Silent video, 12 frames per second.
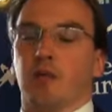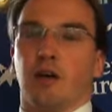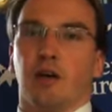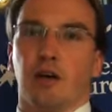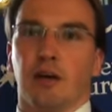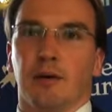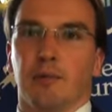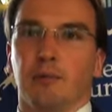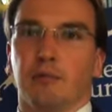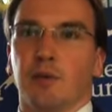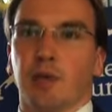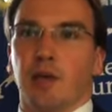
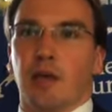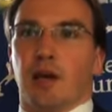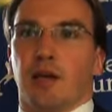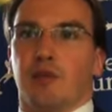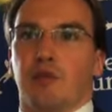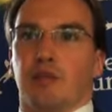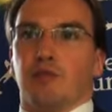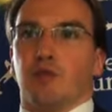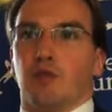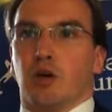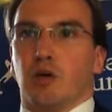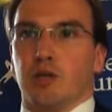I think if you
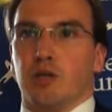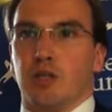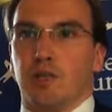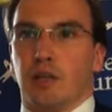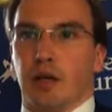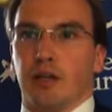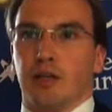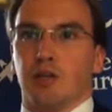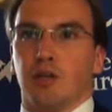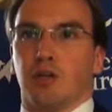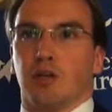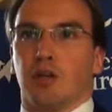talk about city planning,
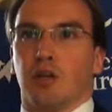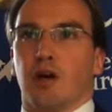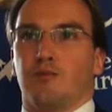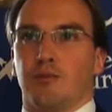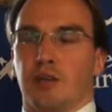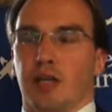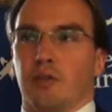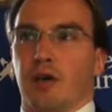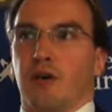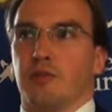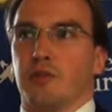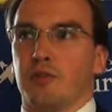you cannot forget
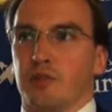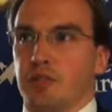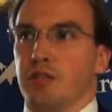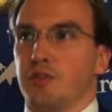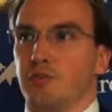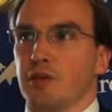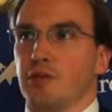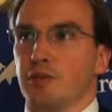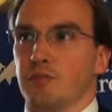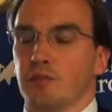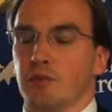about the city's vision.